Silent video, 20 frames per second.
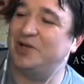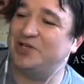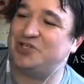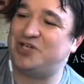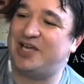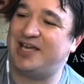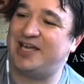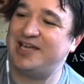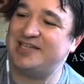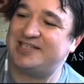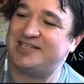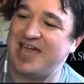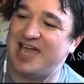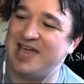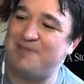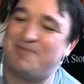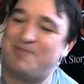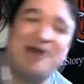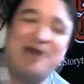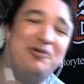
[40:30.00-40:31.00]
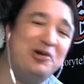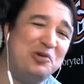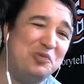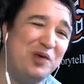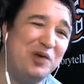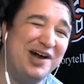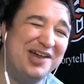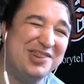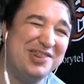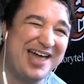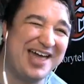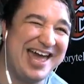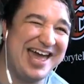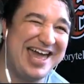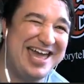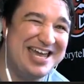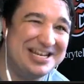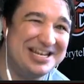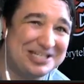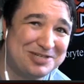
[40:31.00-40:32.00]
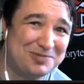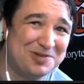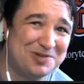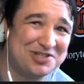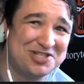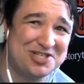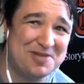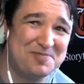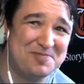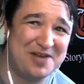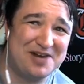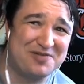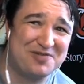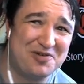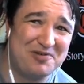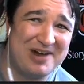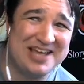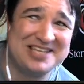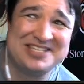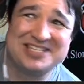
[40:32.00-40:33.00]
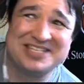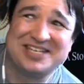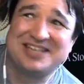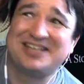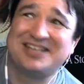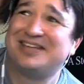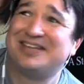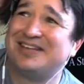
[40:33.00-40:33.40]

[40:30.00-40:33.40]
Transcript: which is a peril worth 8, which is a bit of a risk.